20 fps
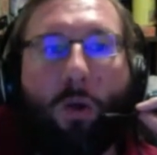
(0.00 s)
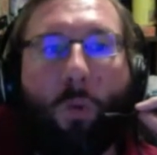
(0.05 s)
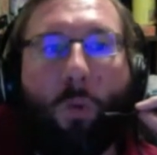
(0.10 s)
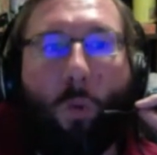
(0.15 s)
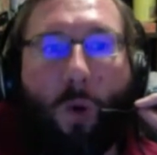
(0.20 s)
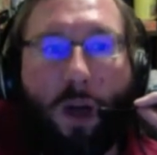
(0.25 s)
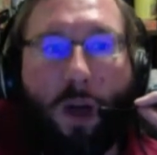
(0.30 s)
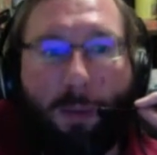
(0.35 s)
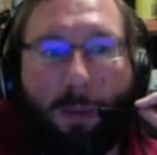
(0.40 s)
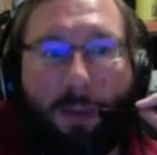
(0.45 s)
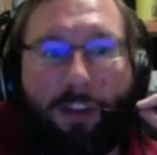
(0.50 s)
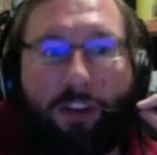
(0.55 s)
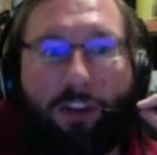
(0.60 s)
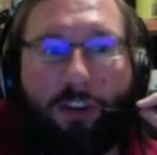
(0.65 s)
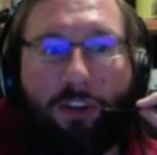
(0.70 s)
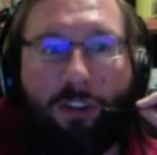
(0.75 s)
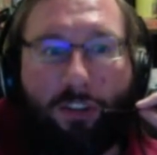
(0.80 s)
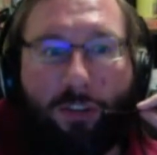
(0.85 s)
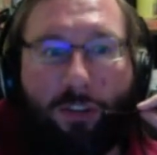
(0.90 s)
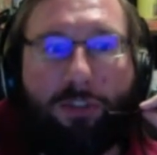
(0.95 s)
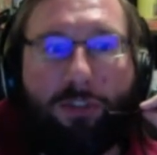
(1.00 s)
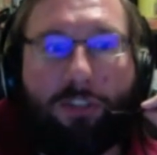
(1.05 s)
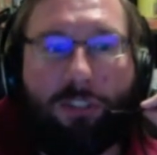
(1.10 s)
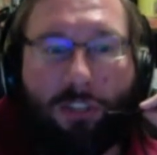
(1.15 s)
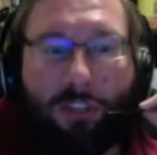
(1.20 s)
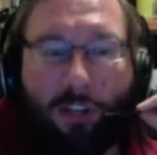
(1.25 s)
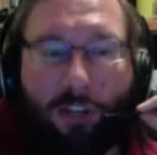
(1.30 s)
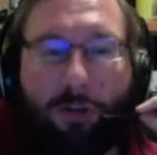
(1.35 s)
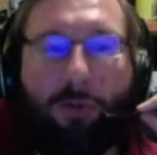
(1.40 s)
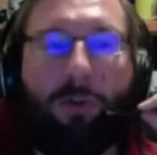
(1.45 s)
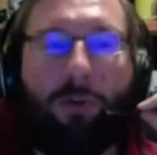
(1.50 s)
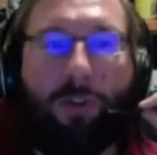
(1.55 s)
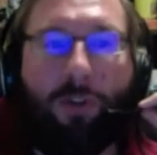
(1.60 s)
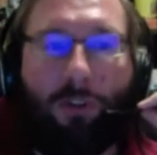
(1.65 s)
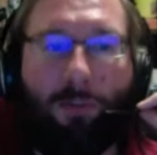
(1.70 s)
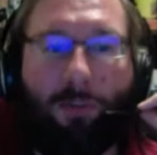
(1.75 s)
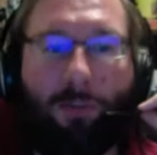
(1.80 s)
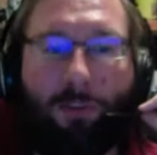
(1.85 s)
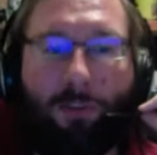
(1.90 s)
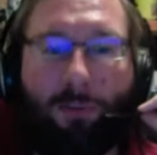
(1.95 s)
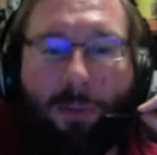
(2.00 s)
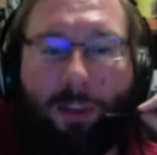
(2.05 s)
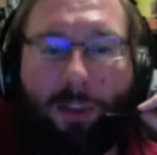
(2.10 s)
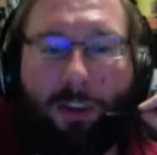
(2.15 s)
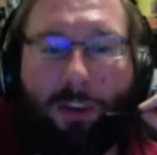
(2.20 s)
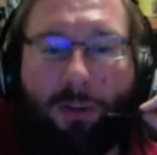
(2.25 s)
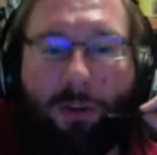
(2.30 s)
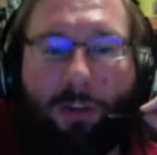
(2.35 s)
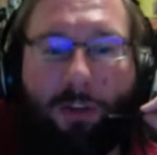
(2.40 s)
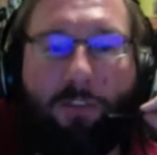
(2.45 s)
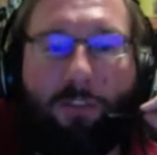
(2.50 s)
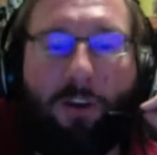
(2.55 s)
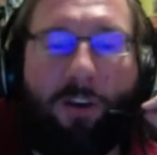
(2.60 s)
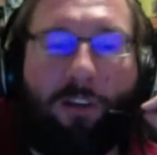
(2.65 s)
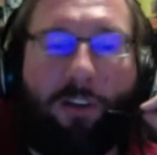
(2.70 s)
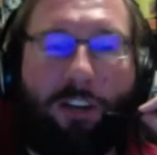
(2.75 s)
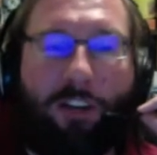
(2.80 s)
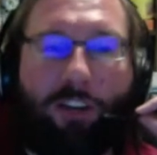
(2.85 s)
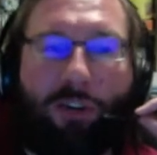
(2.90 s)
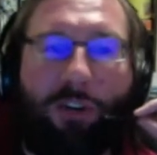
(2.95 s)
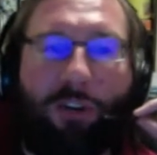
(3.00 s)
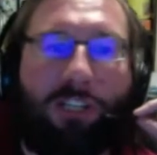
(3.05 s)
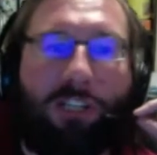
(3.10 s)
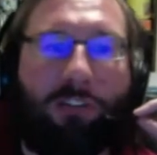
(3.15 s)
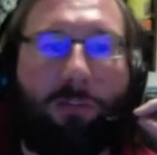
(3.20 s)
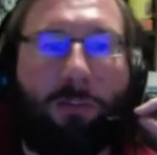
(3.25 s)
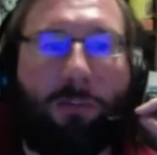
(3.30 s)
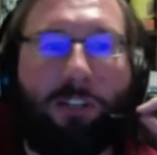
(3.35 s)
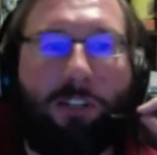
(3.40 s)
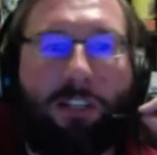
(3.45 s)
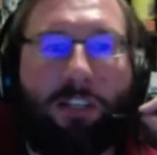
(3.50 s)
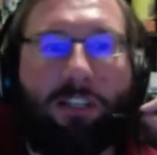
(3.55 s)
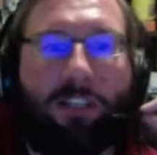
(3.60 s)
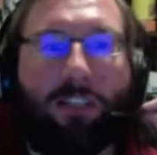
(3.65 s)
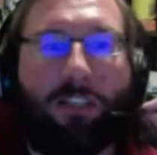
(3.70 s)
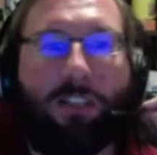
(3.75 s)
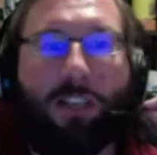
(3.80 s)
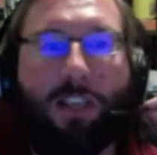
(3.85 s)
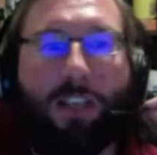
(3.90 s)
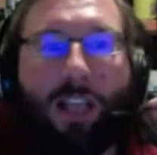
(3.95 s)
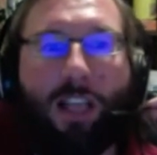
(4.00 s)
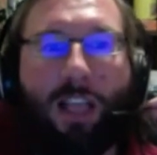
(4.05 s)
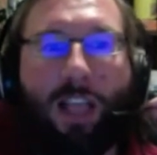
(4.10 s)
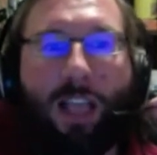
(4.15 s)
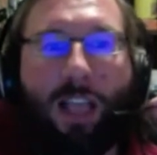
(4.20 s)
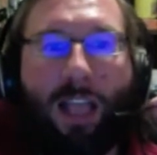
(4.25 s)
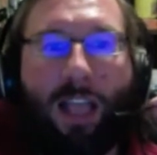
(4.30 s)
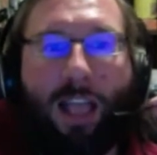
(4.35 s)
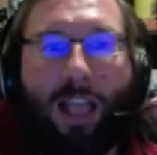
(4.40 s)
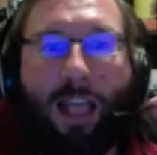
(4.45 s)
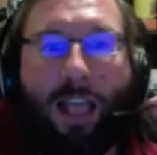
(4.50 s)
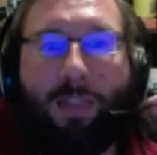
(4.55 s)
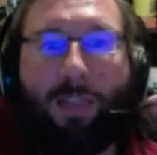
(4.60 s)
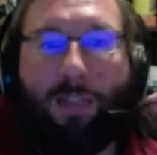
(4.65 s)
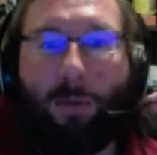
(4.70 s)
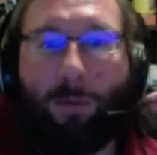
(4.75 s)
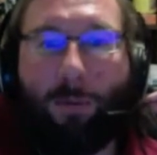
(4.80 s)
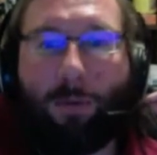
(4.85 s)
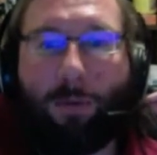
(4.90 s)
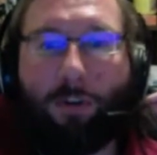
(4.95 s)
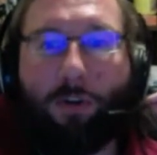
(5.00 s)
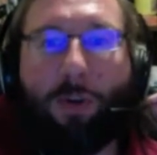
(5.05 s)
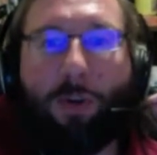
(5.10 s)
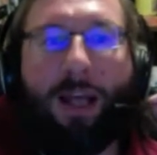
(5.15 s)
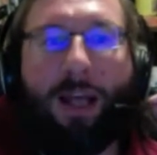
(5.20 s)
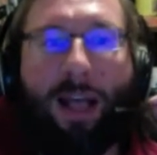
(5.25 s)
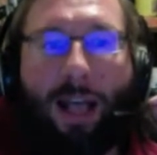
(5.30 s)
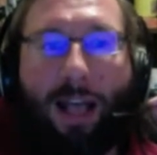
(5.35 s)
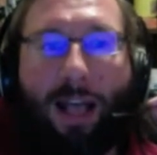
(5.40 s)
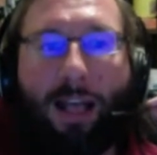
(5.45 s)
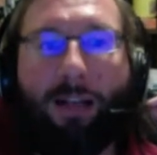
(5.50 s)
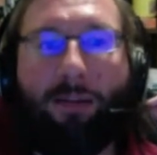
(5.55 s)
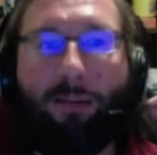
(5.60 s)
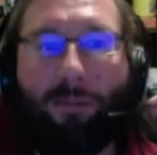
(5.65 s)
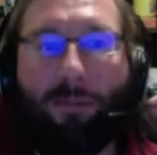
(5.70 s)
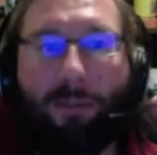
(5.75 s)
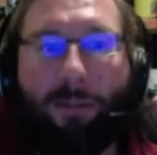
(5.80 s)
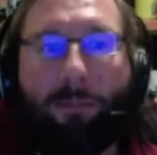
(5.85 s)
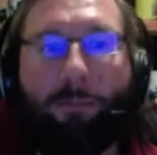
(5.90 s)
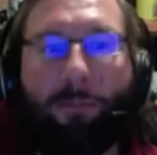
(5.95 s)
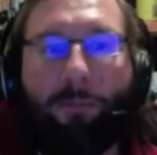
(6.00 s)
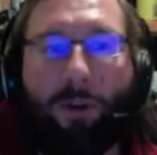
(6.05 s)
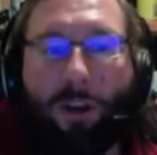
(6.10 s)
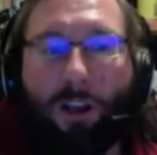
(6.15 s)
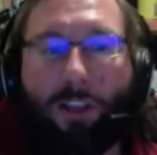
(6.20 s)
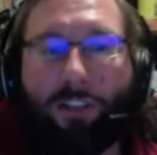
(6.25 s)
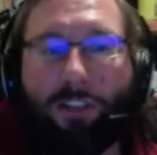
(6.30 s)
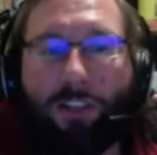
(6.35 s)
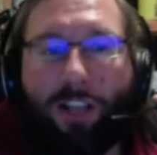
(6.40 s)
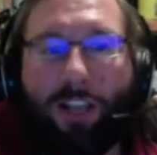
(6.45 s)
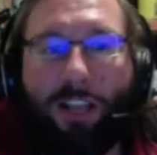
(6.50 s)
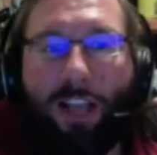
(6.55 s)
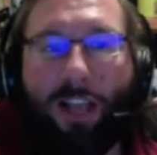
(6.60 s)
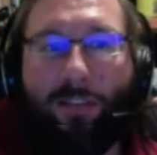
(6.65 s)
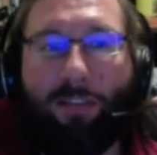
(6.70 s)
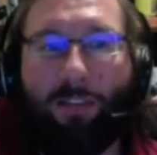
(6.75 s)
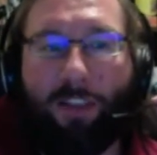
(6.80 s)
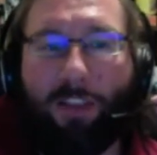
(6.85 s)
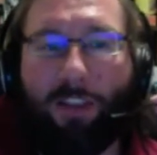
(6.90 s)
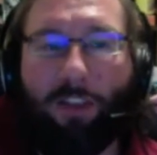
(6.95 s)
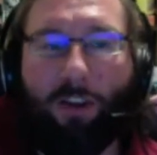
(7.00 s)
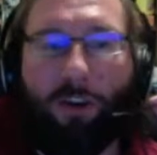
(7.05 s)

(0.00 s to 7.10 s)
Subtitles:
What ability do you to use this clue? You have a very, very short list of abilities, and they will be able to go, aha, because I have